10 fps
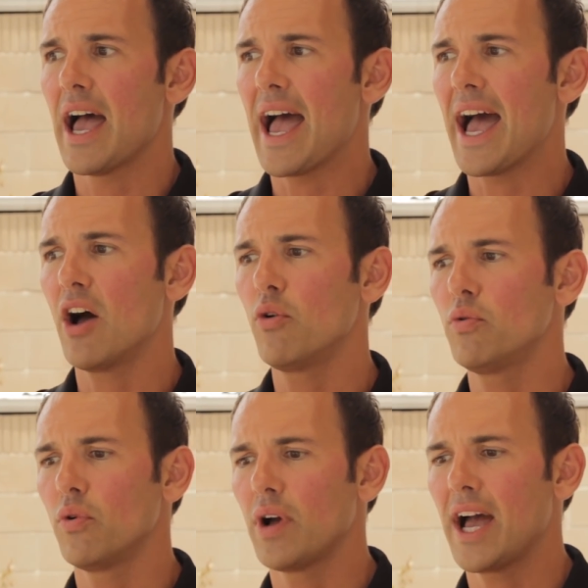
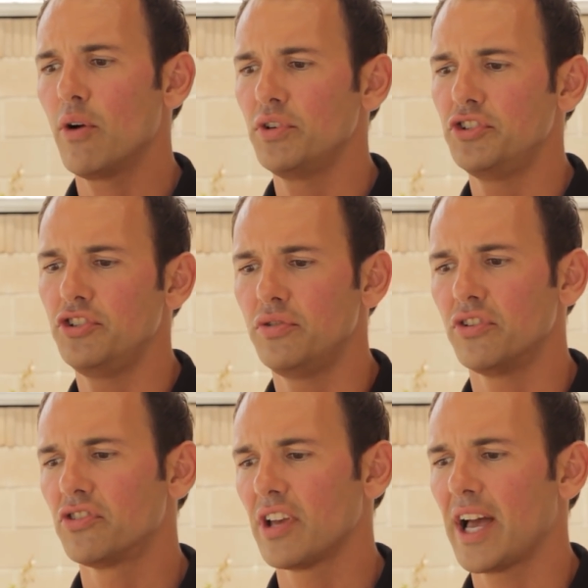How would
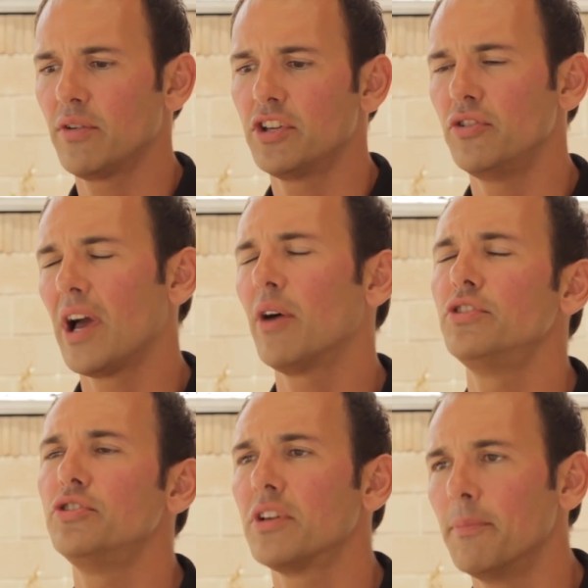
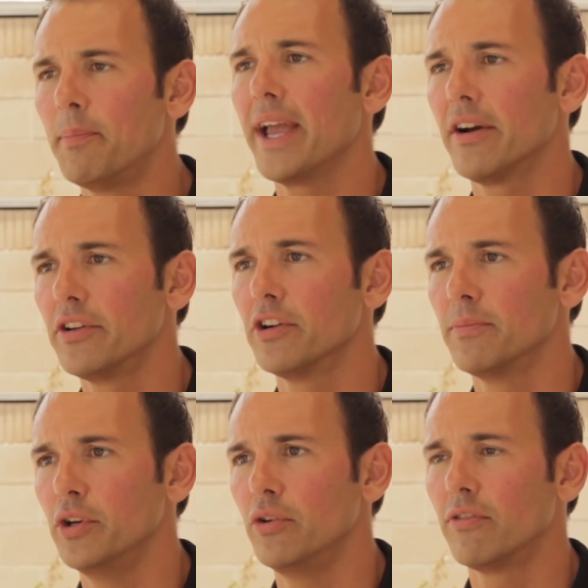you compare your
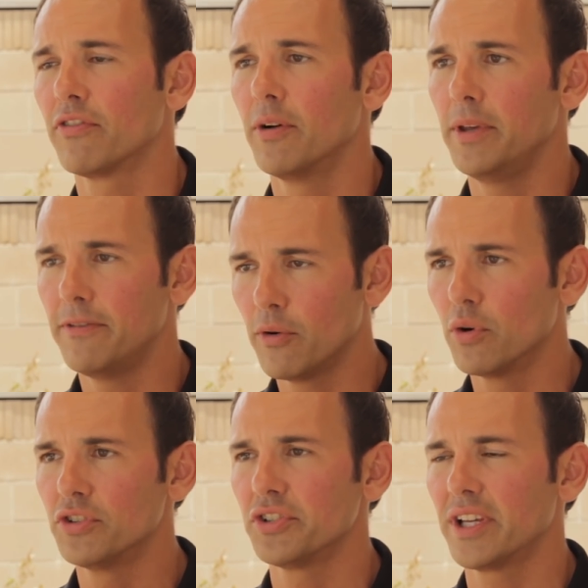moods from
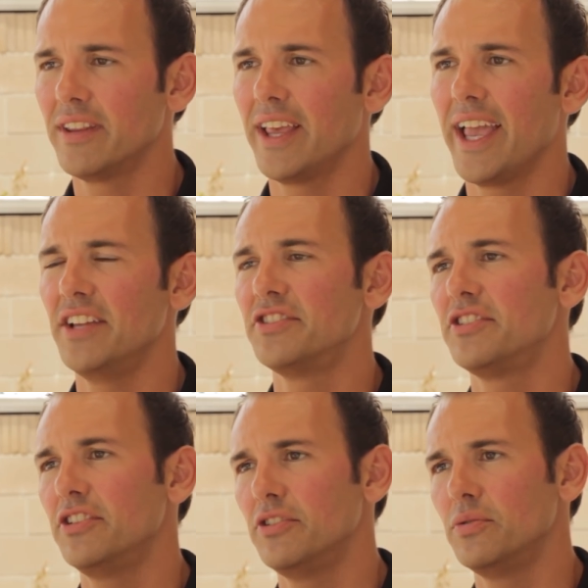before drinking the
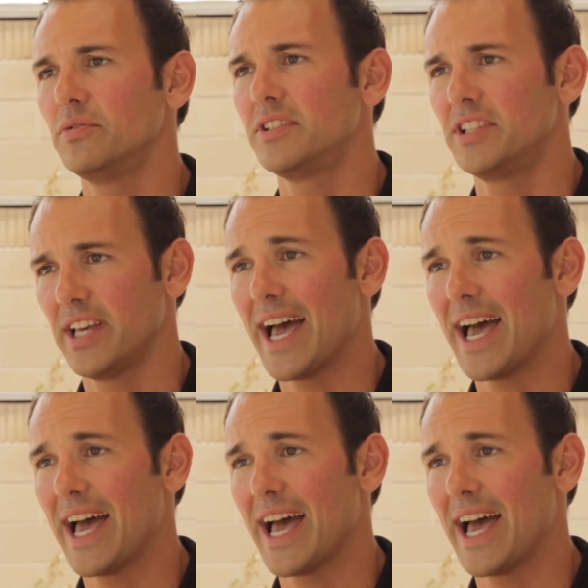H2 to